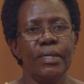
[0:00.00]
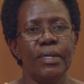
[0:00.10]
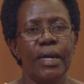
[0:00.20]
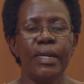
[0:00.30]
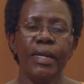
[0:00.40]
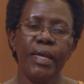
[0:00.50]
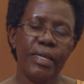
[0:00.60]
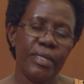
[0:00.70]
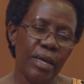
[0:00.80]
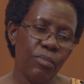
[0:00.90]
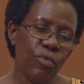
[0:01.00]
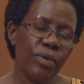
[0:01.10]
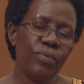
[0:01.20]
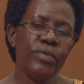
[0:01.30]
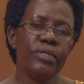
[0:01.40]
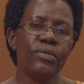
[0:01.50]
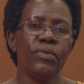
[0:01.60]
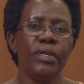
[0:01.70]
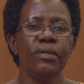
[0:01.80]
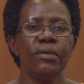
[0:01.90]
Unlike someone who is so
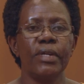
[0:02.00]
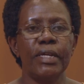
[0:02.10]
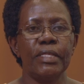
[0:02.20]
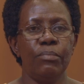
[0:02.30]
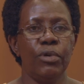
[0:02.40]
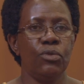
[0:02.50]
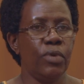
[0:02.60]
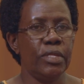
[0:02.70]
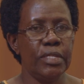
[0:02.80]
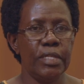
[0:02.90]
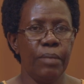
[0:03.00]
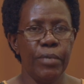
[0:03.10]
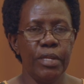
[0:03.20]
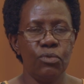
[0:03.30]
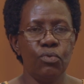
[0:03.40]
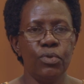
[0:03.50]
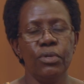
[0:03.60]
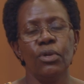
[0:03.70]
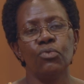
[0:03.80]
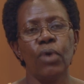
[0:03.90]
ignorant about what is happening to
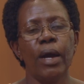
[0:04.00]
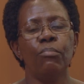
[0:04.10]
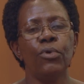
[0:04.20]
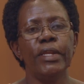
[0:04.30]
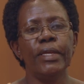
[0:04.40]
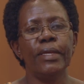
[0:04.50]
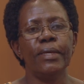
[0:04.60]
her body.